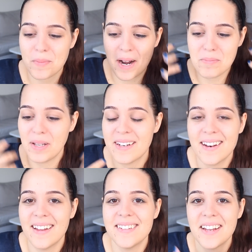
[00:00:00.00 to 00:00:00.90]
but I blended
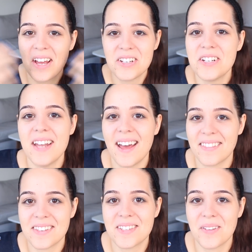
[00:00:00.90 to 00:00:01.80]
it to
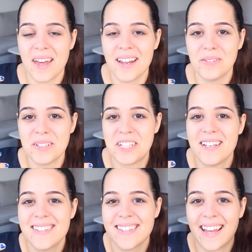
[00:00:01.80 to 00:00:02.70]
death so that it would
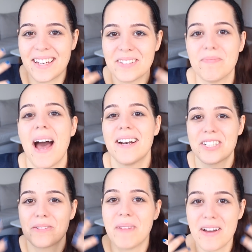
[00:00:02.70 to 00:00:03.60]
just like
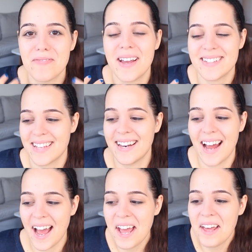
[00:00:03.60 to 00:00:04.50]
match my face, and
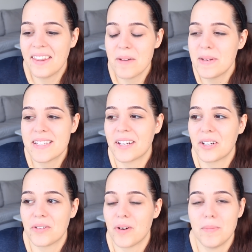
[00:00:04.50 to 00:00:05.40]
that means I
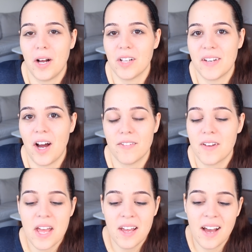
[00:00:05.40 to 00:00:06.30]
could have rubbed all of it off.